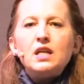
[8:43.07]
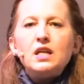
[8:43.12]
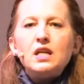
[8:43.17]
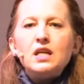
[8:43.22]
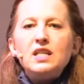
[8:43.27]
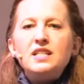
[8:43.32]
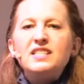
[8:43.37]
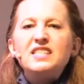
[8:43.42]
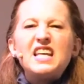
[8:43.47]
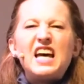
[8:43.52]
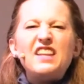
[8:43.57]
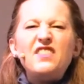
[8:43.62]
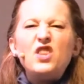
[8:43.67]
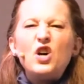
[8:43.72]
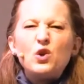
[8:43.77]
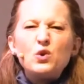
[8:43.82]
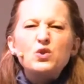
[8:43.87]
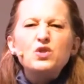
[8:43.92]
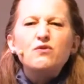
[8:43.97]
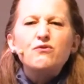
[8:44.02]
He said
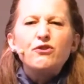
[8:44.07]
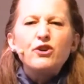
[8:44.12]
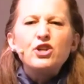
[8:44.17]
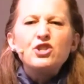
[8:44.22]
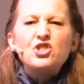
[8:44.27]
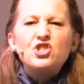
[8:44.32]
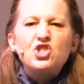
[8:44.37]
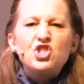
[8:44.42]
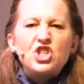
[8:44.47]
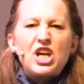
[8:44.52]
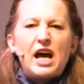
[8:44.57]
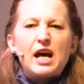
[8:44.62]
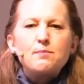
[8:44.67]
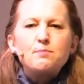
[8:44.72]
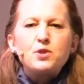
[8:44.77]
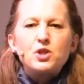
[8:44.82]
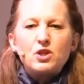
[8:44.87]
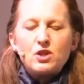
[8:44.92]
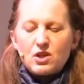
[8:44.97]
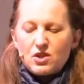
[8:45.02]
those first
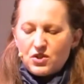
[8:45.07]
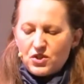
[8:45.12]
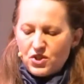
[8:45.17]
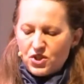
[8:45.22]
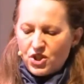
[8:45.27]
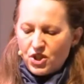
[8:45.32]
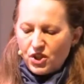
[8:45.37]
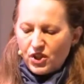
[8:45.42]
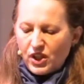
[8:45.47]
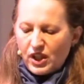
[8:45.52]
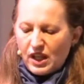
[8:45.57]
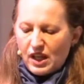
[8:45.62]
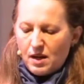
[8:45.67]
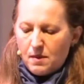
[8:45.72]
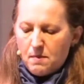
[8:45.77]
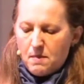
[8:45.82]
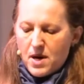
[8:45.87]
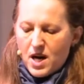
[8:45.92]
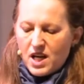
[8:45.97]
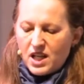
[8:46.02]
chapters took him